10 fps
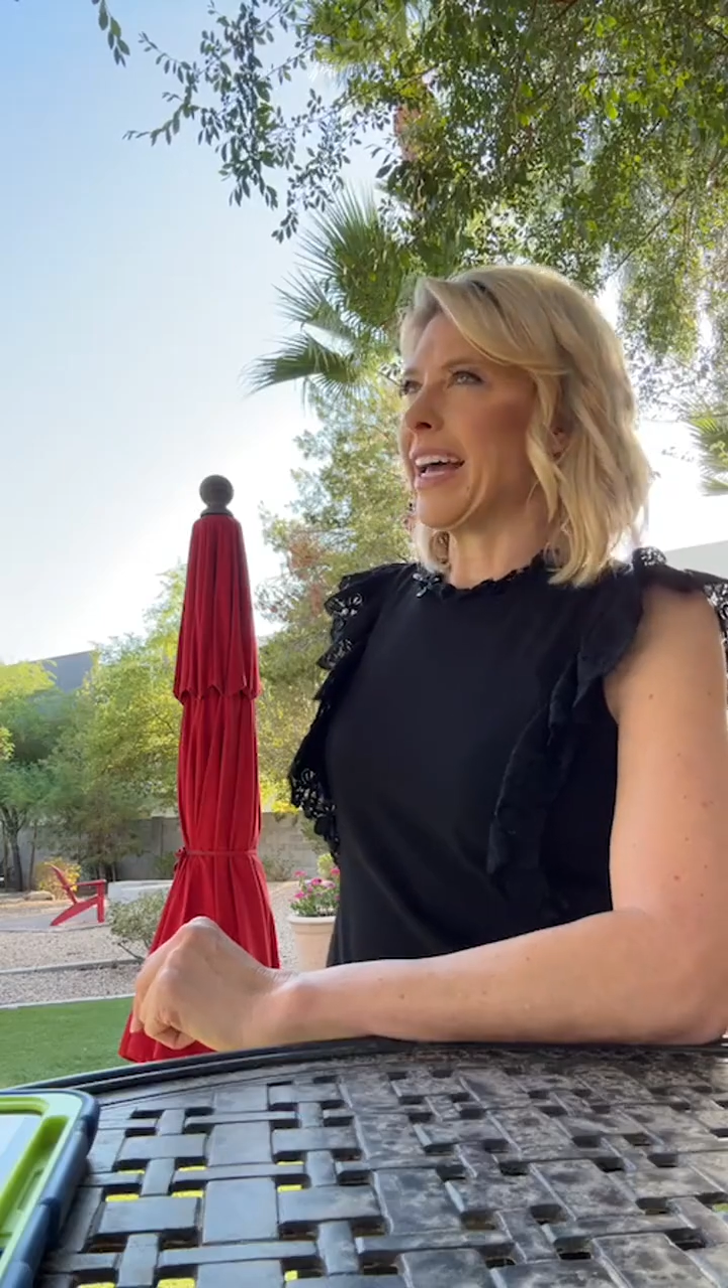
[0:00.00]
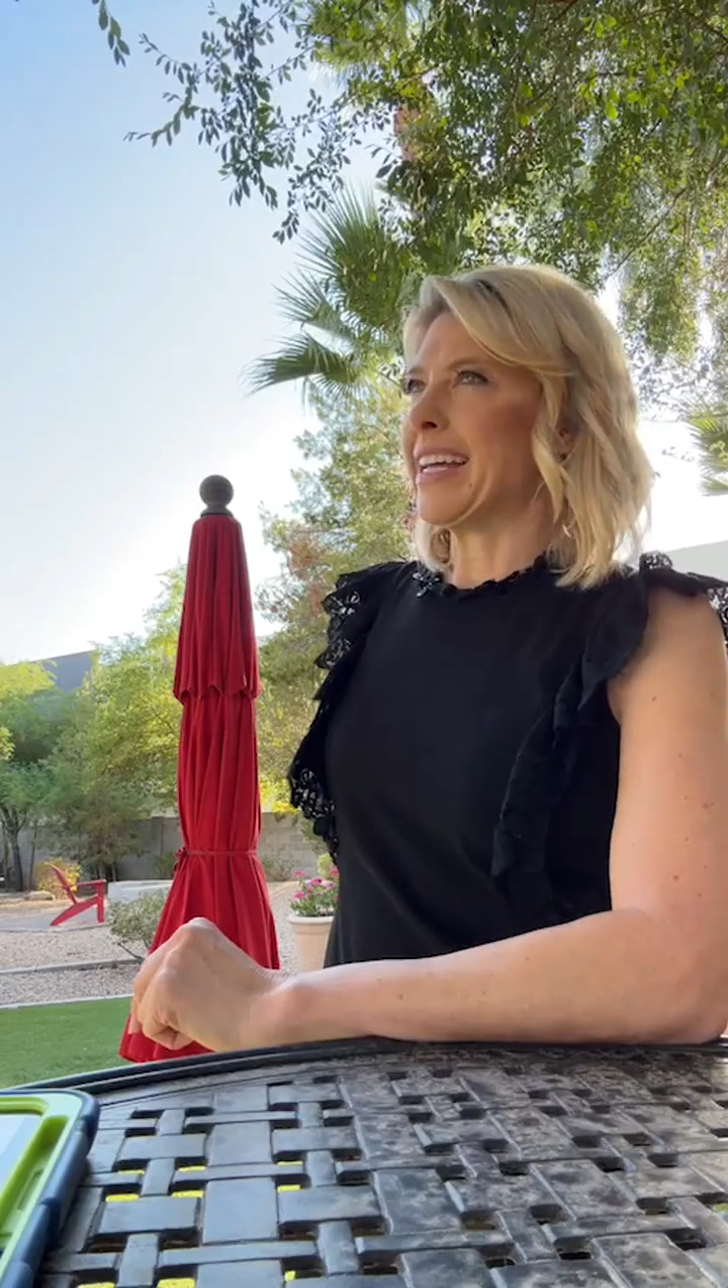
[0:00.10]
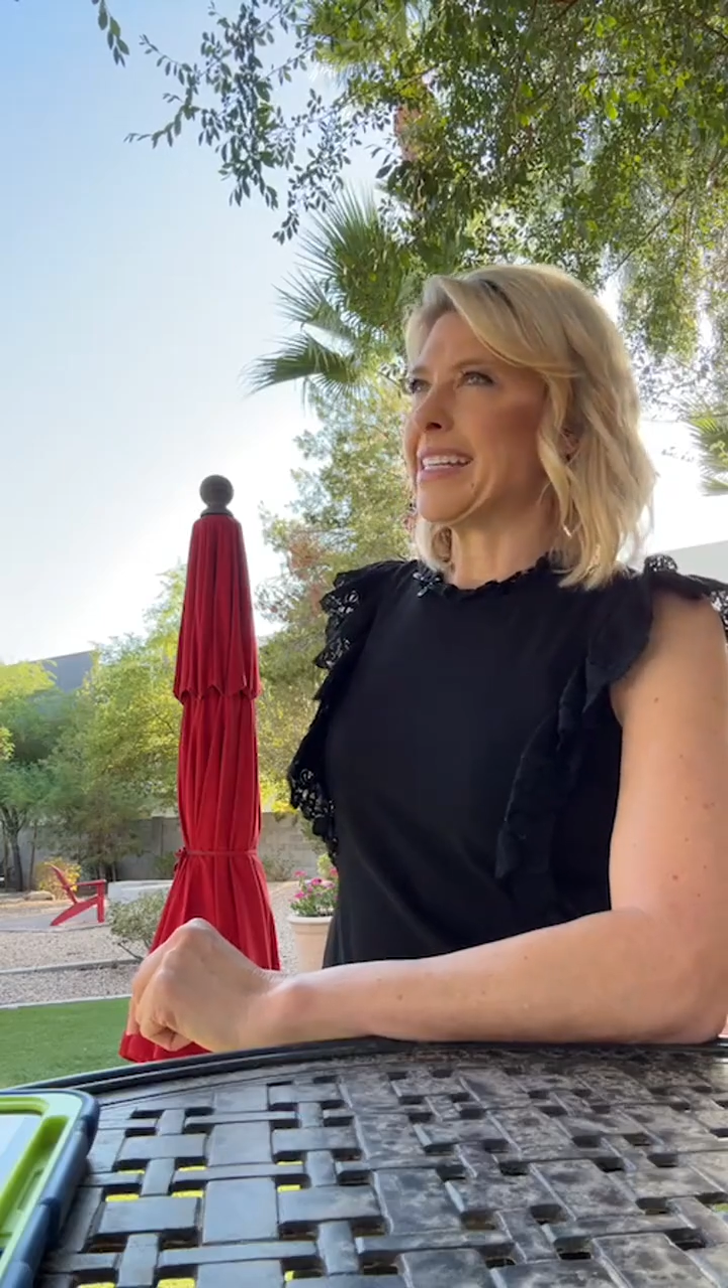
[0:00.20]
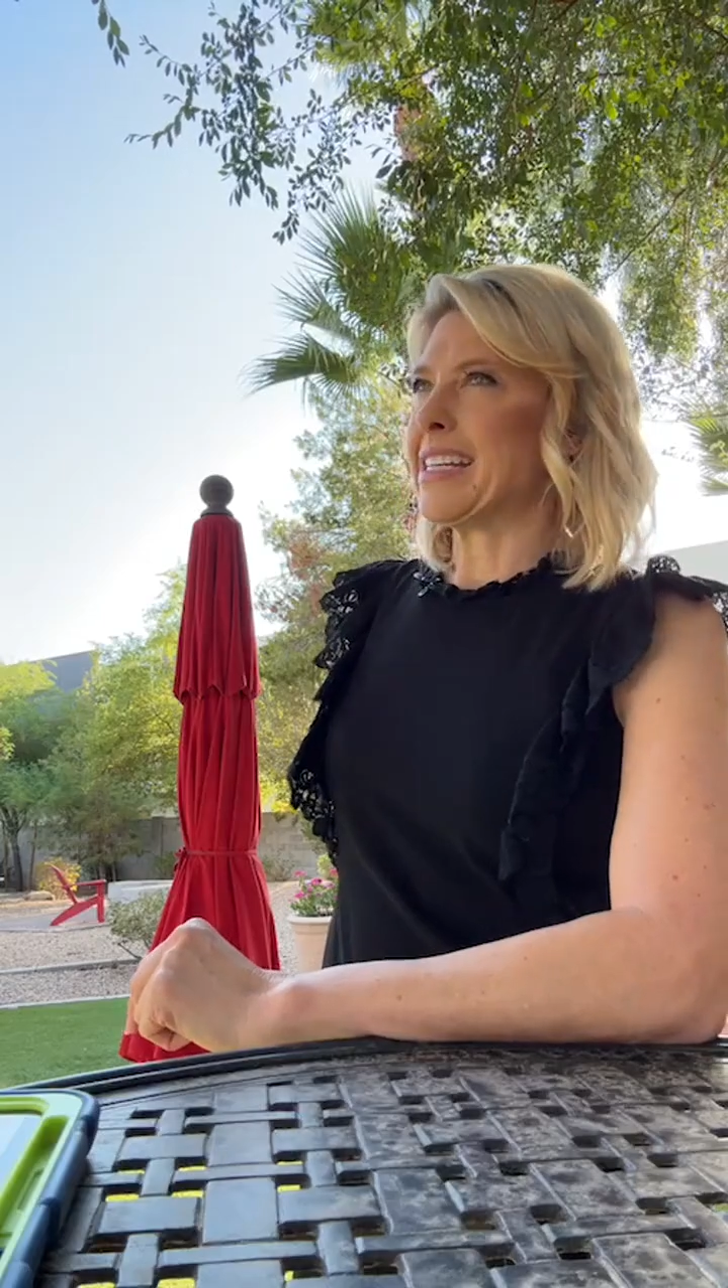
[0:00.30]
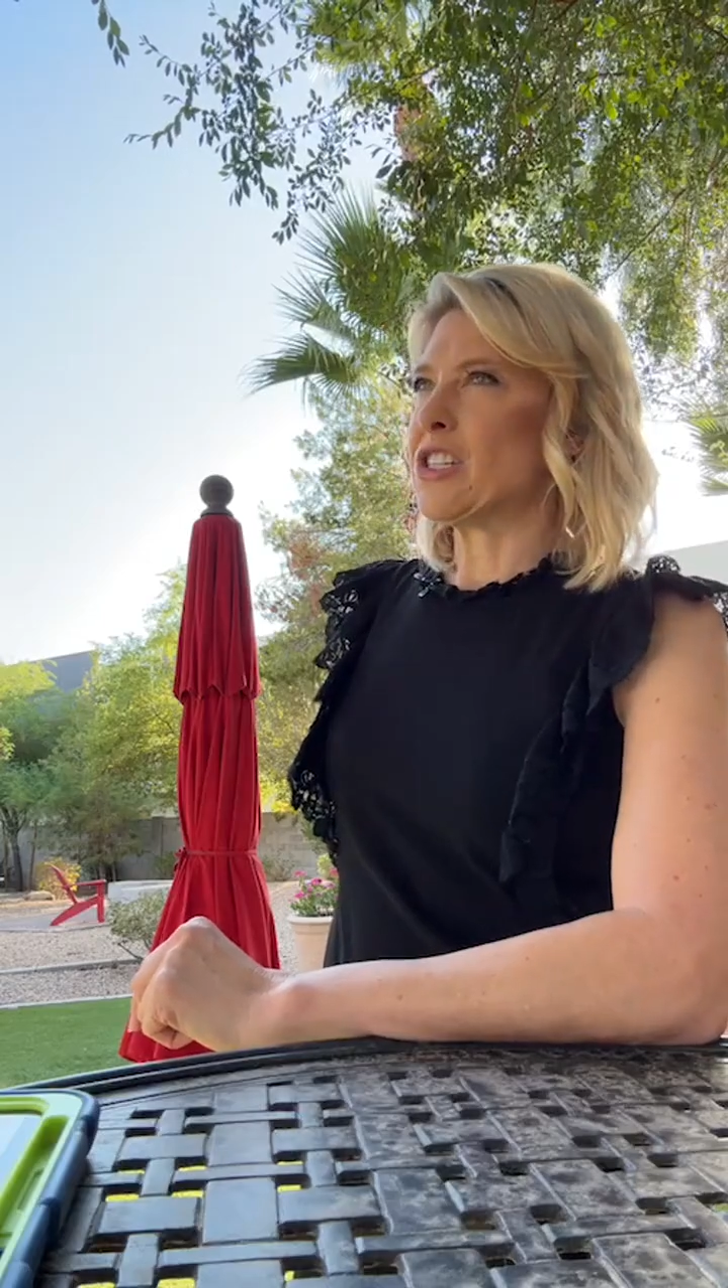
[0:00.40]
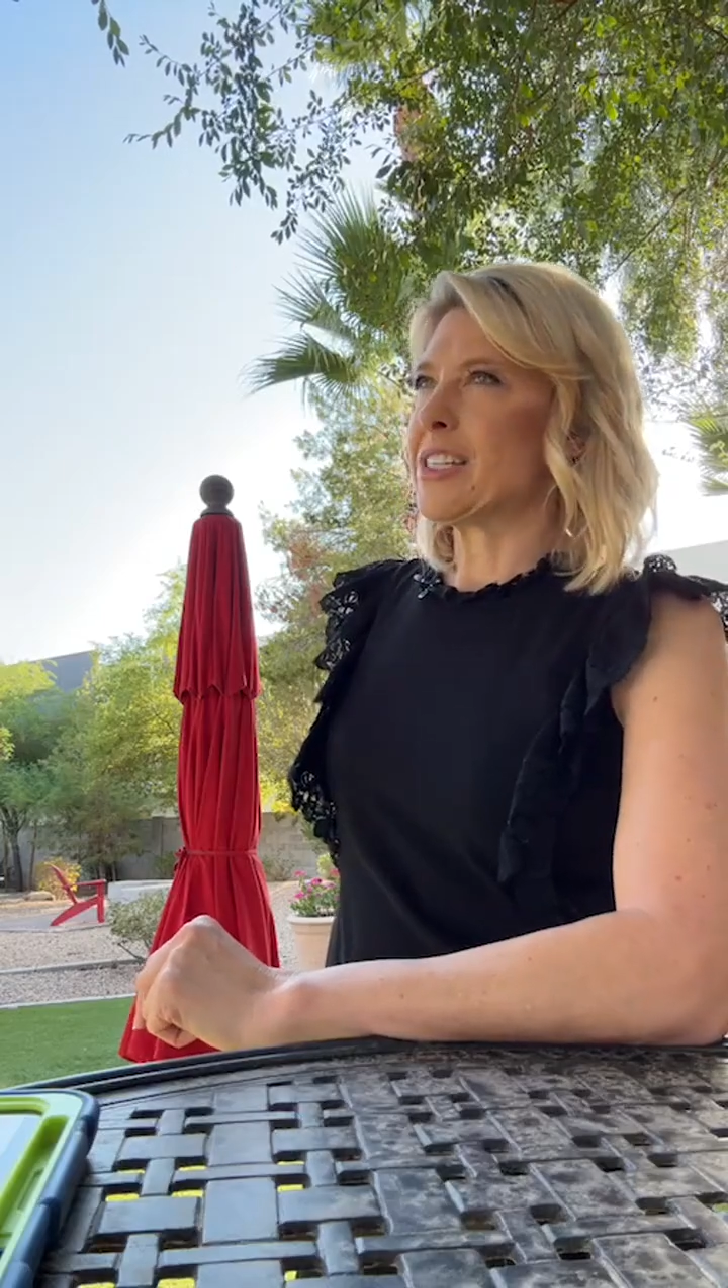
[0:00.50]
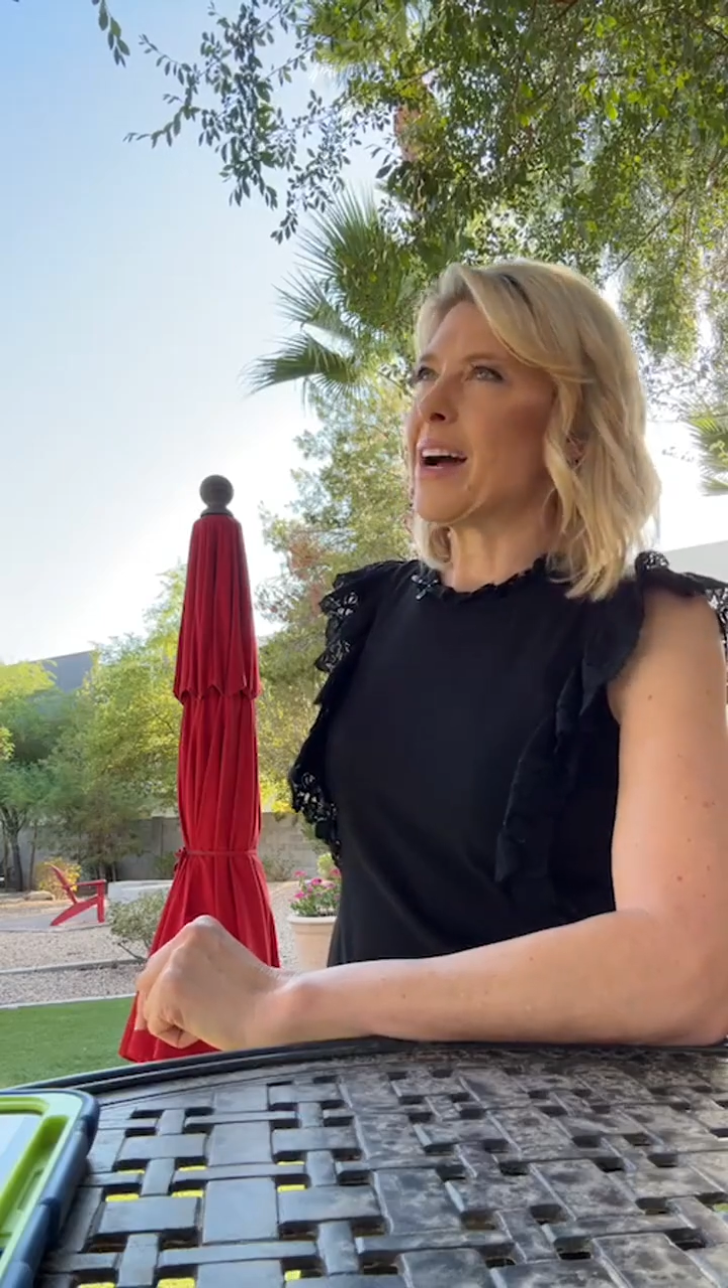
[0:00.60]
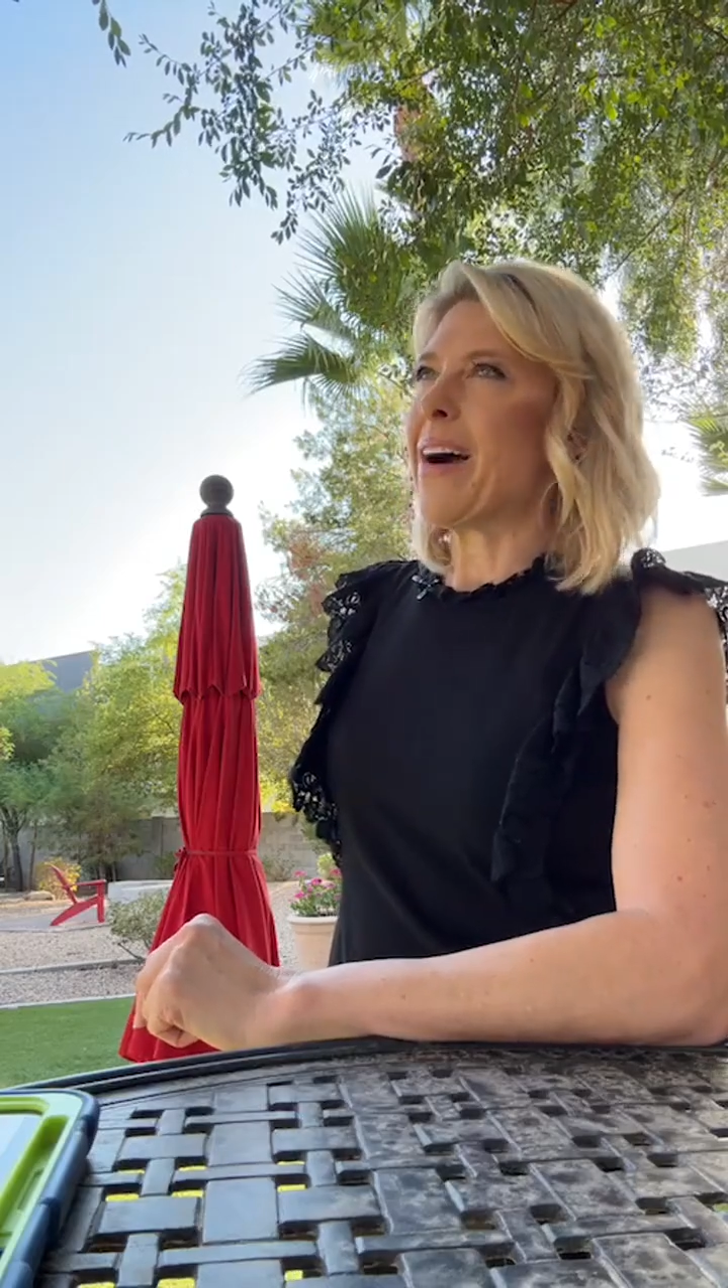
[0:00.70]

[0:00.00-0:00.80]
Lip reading: at just